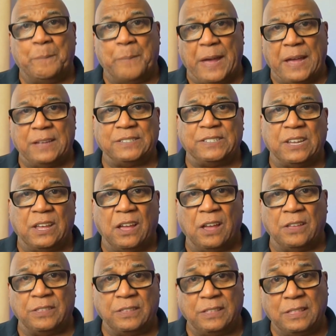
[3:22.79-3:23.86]
but
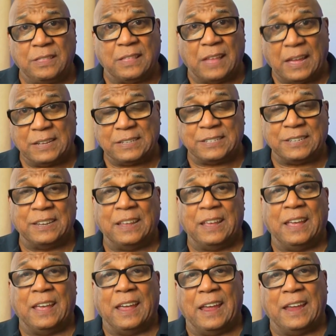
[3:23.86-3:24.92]
other than that,
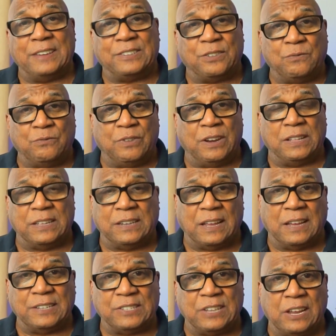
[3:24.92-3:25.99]
it's a really
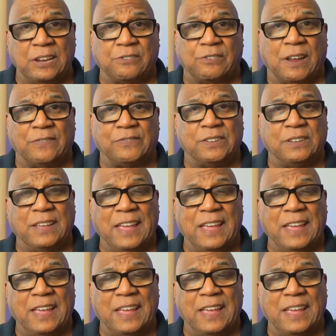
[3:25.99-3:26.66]
nice aircraft.